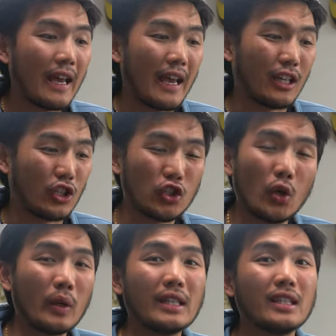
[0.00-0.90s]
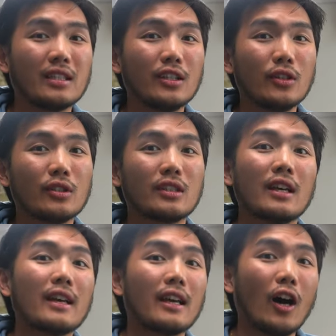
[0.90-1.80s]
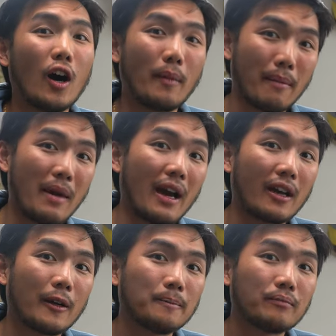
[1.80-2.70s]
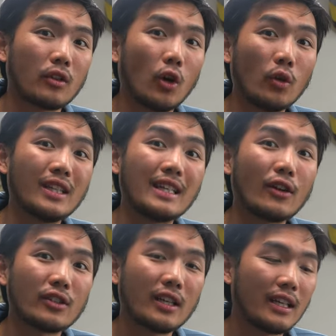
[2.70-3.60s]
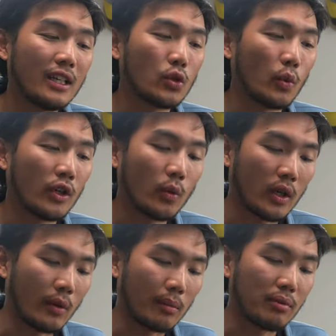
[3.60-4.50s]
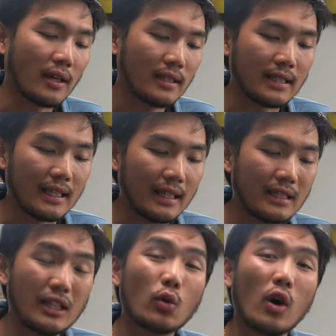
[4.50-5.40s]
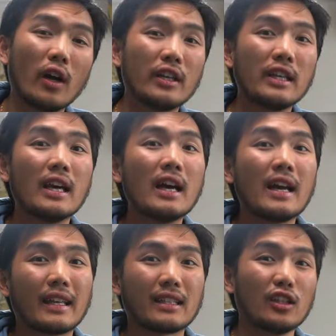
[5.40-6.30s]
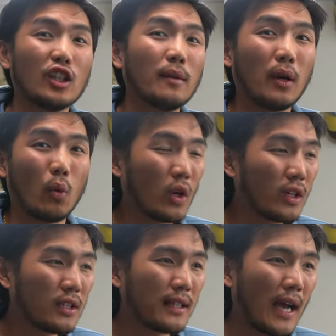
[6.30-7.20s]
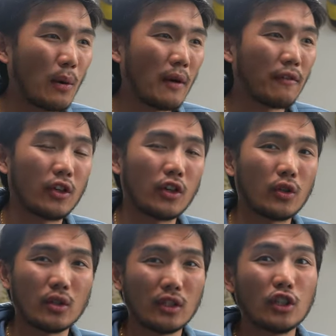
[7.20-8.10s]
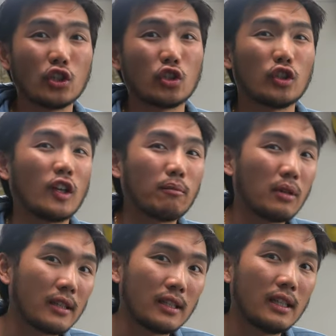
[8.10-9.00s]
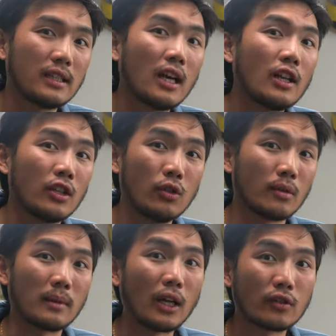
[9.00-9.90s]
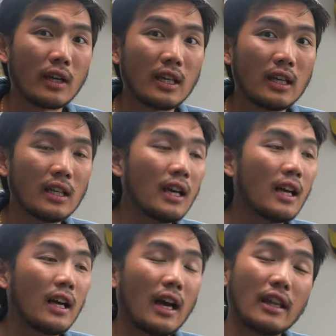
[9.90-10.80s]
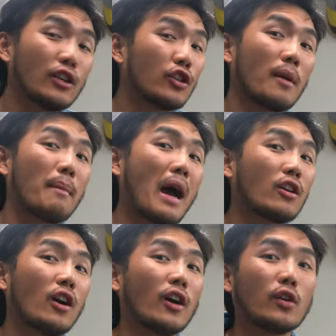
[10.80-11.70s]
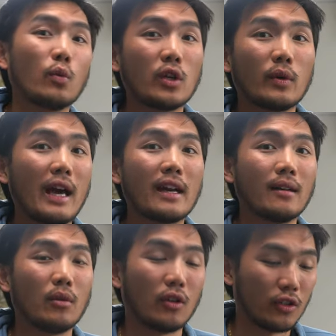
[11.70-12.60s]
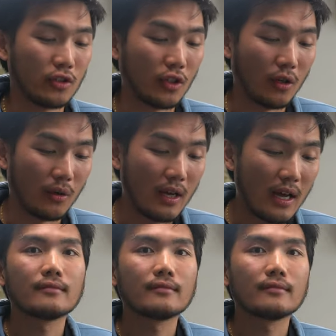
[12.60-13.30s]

and it's so easy to use on my Mac. The only downside is when you're working with proxies is the quality gets a little bit worse. However, you can literally just turn off proxies to do some color grading and then turn it back on when you want to edit more. So,